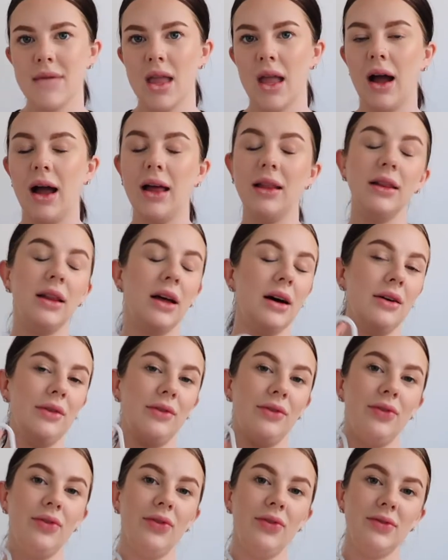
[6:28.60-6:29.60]
I
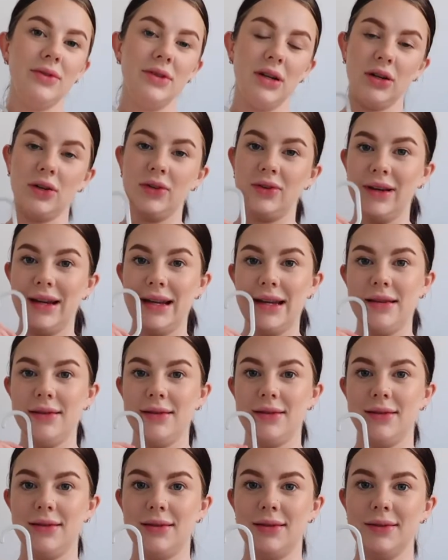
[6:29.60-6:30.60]
love
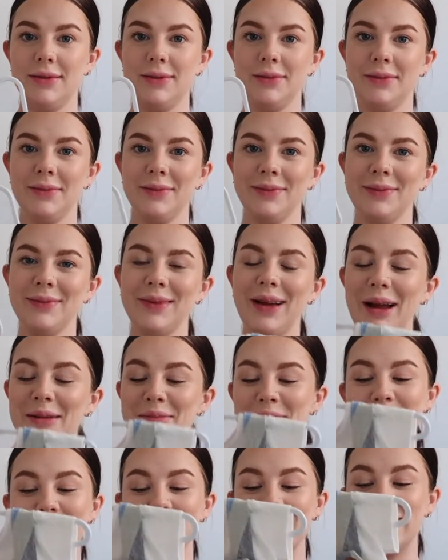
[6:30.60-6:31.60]
dungarees.
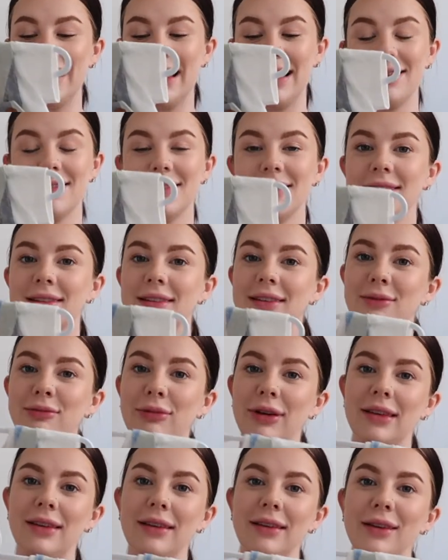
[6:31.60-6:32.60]
I'm obsessed
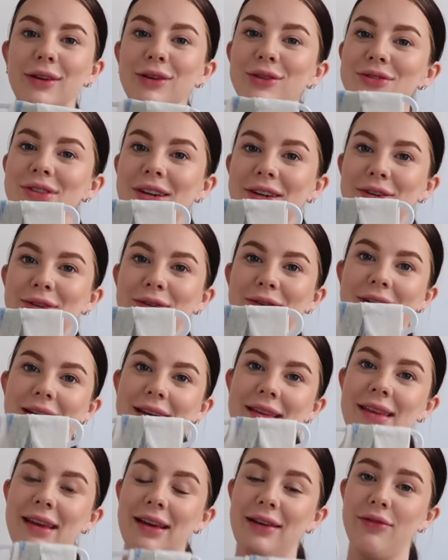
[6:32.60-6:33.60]
with the little
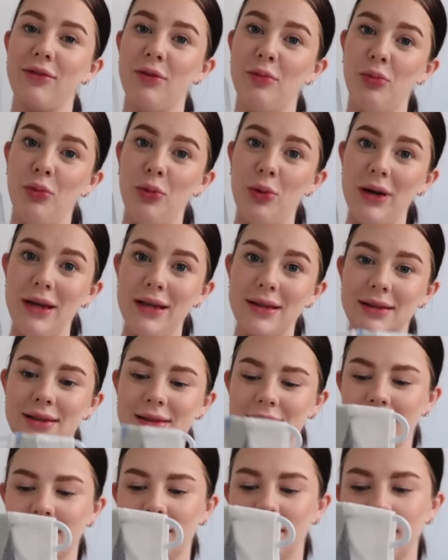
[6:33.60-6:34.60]
dungaree thing for
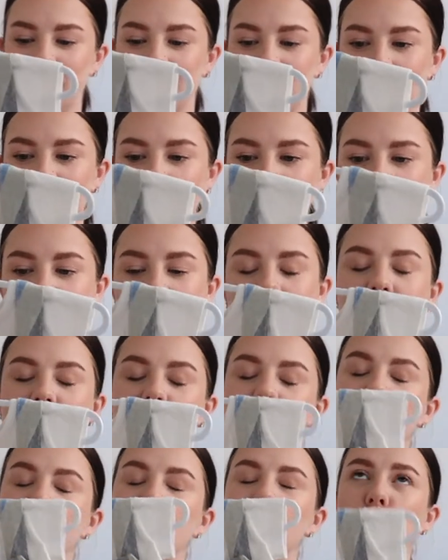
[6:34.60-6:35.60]
boys. These
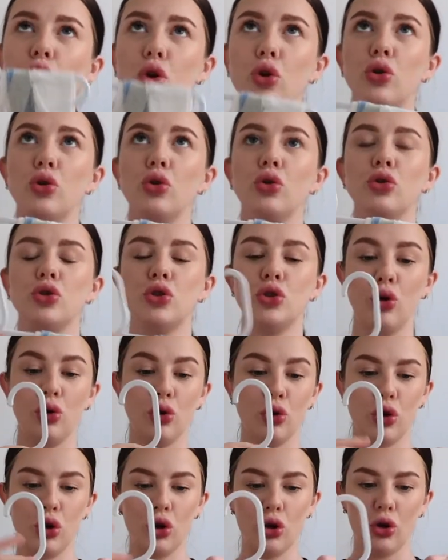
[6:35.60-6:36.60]
are so,
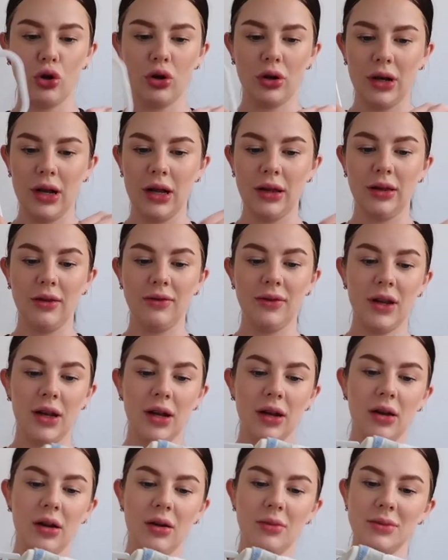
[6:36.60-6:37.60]
so cute, and I love that
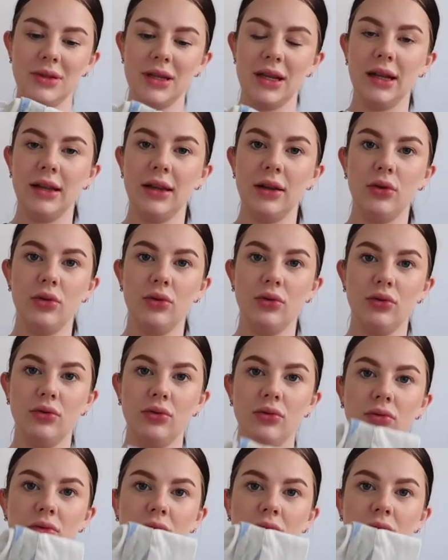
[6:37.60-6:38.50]
it comes in a little